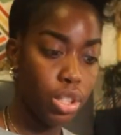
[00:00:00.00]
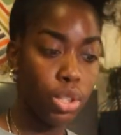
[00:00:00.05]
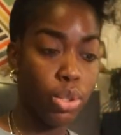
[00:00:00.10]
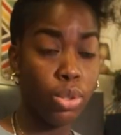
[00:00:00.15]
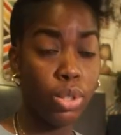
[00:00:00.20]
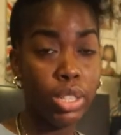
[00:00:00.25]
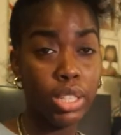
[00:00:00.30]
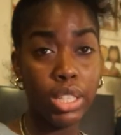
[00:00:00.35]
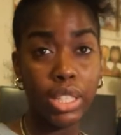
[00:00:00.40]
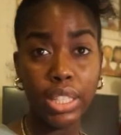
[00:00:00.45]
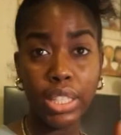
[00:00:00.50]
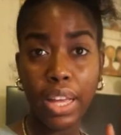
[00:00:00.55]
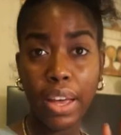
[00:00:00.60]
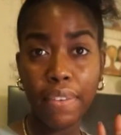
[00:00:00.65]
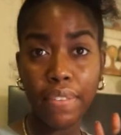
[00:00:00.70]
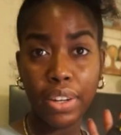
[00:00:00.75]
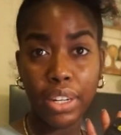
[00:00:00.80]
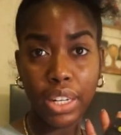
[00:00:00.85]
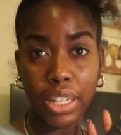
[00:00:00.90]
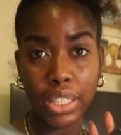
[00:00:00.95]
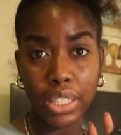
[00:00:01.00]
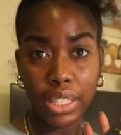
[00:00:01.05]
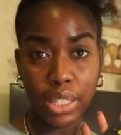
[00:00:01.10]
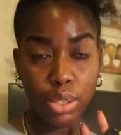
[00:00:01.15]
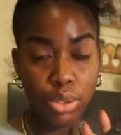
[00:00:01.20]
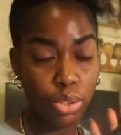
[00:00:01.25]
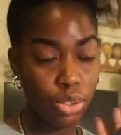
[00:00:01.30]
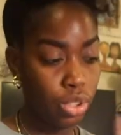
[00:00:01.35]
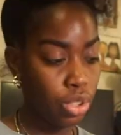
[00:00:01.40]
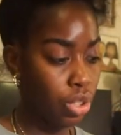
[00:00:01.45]
So it does have a nice
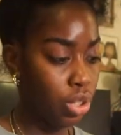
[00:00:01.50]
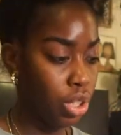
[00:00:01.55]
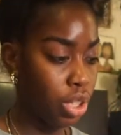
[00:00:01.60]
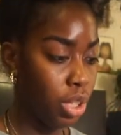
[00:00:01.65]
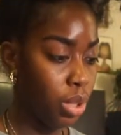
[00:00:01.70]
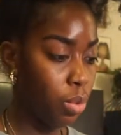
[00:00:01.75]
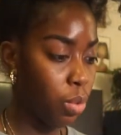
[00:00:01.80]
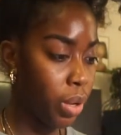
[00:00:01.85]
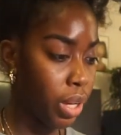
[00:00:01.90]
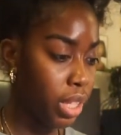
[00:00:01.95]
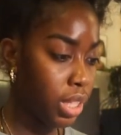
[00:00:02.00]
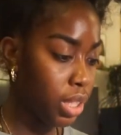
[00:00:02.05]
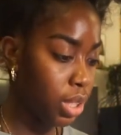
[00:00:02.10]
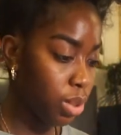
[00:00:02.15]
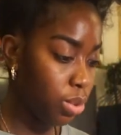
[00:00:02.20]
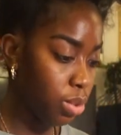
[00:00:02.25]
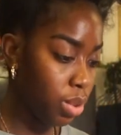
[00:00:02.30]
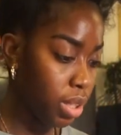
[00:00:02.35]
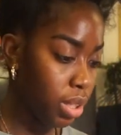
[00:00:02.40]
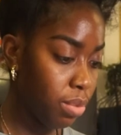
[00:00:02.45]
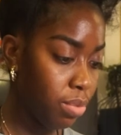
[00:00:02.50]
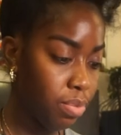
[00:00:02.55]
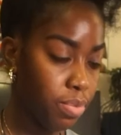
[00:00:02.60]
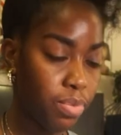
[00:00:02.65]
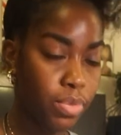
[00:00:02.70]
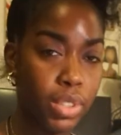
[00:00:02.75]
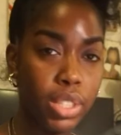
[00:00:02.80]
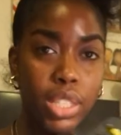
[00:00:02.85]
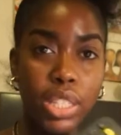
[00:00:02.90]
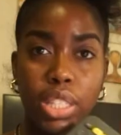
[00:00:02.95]
little sturdy weight to it.
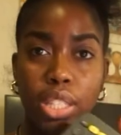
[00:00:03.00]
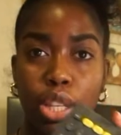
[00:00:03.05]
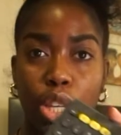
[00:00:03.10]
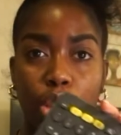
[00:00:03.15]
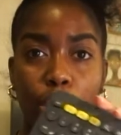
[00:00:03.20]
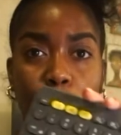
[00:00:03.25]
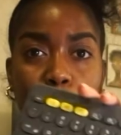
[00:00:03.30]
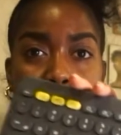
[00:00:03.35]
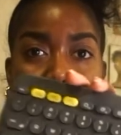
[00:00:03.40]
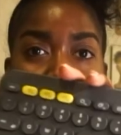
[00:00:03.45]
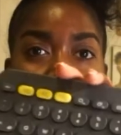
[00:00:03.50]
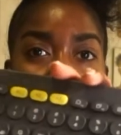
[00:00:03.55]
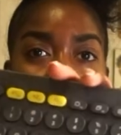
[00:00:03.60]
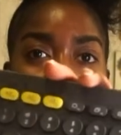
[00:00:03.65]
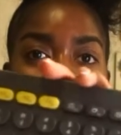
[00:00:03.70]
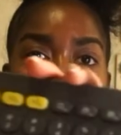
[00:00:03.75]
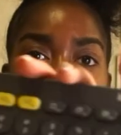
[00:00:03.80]
This is cute.